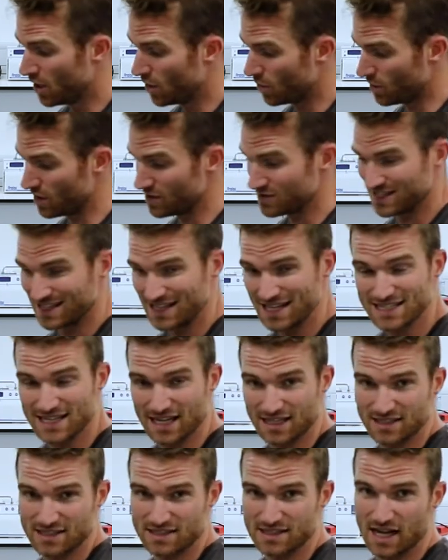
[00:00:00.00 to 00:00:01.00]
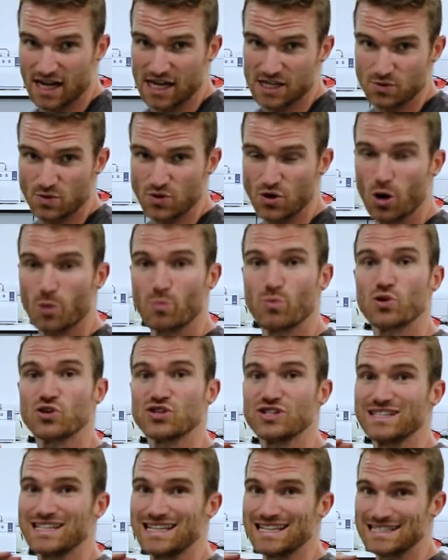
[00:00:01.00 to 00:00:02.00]
Whereas in this exercise, we're not
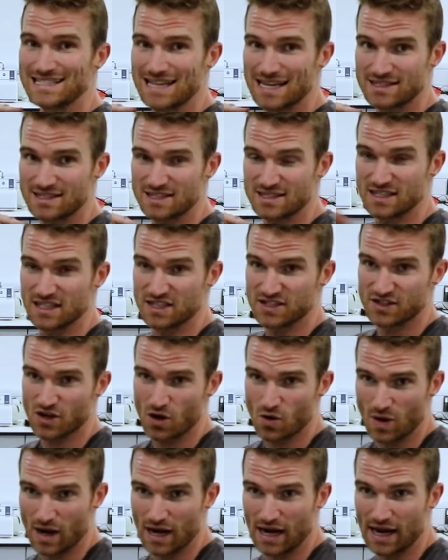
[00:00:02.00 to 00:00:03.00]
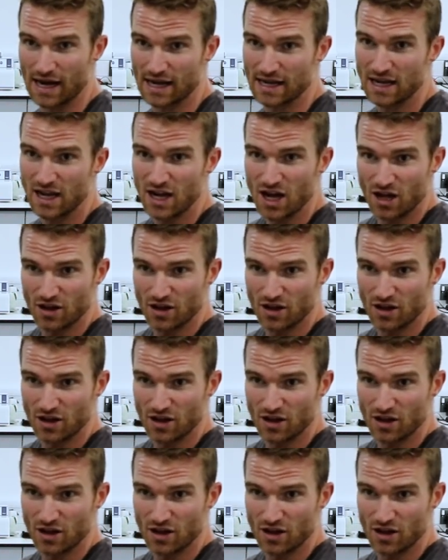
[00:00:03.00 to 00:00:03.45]
pushing the intensity so high